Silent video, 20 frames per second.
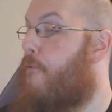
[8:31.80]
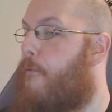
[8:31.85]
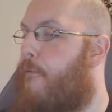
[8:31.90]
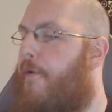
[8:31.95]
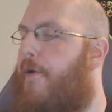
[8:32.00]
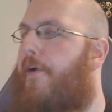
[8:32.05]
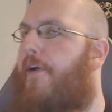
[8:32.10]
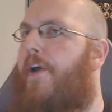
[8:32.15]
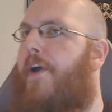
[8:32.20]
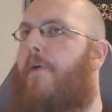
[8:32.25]

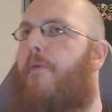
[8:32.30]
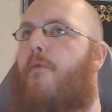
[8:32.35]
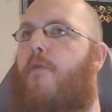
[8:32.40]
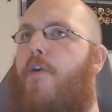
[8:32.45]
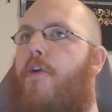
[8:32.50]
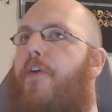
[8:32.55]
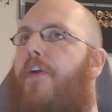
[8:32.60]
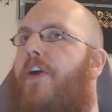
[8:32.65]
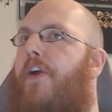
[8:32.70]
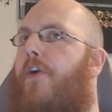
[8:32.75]
really,
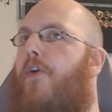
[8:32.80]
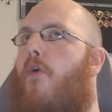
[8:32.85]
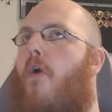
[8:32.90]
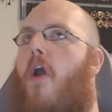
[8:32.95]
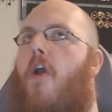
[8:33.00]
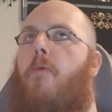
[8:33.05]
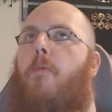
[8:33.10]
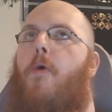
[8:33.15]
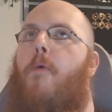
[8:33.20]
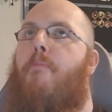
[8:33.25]
really
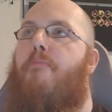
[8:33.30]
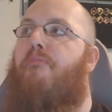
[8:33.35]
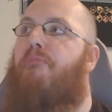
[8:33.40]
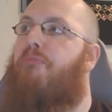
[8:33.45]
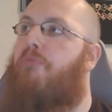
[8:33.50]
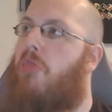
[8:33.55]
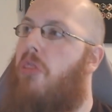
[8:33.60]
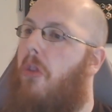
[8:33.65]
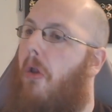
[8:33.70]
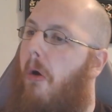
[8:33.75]
incredible.
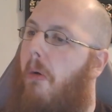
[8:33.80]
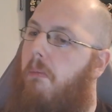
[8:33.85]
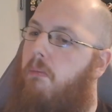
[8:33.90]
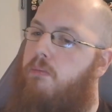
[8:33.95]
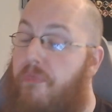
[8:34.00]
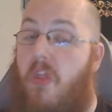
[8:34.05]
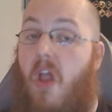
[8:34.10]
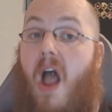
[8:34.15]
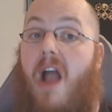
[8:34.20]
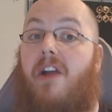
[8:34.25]

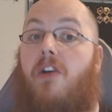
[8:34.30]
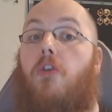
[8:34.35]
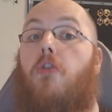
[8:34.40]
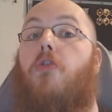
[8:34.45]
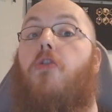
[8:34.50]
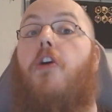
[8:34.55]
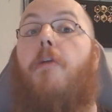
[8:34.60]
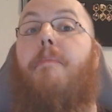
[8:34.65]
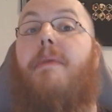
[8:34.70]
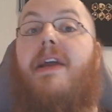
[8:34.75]
I
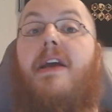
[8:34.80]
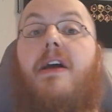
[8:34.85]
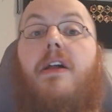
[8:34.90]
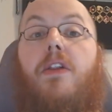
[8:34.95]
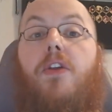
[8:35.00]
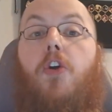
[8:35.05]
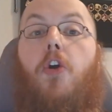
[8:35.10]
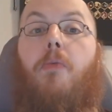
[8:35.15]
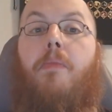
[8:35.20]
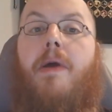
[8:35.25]
could be a
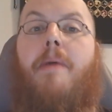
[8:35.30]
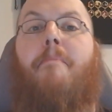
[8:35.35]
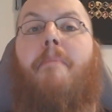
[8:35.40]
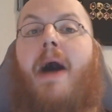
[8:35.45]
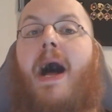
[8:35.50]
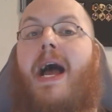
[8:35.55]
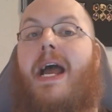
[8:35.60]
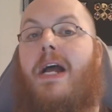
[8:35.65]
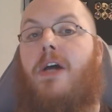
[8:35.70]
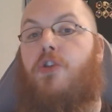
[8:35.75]
little bit
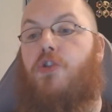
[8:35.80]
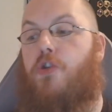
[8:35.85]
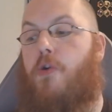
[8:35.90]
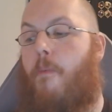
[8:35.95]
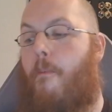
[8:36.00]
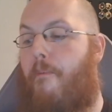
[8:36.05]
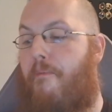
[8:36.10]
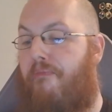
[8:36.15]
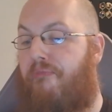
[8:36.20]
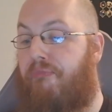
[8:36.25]
biased
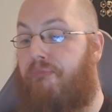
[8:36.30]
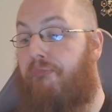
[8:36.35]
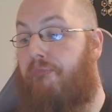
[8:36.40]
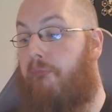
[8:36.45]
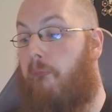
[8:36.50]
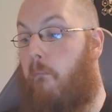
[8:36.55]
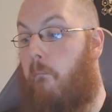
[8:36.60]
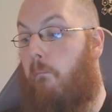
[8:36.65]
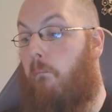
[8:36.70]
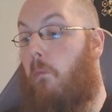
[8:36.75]

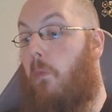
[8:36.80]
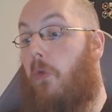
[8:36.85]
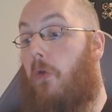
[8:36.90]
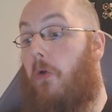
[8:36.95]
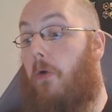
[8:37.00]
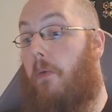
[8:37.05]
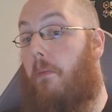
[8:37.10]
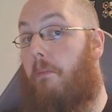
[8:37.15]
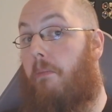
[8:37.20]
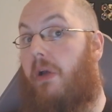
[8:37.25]

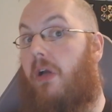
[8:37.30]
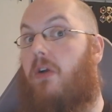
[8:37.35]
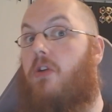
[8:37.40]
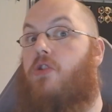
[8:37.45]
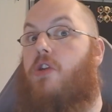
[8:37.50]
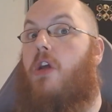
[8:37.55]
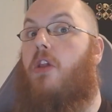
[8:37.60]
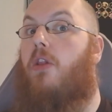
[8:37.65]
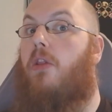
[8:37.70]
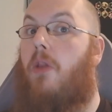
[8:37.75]
because
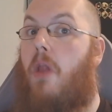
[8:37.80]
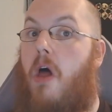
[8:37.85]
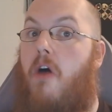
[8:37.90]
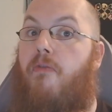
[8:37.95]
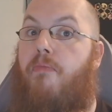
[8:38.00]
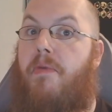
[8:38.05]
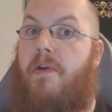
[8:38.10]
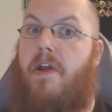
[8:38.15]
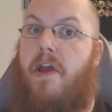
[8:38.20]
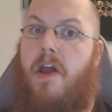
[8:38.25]
I
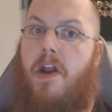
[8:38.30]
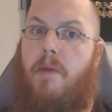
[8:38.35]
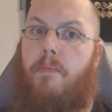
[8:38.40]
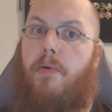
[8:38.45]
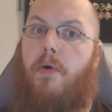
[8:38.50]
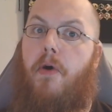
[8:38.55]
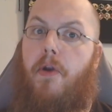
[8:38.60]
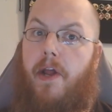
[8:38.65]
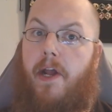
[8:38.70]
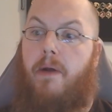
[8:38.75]
love banana
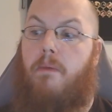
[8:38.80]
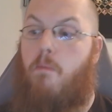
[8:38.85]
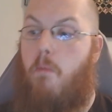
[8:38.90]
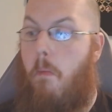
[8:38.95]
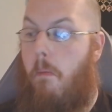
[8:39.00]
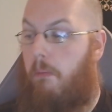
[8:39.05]
pudding.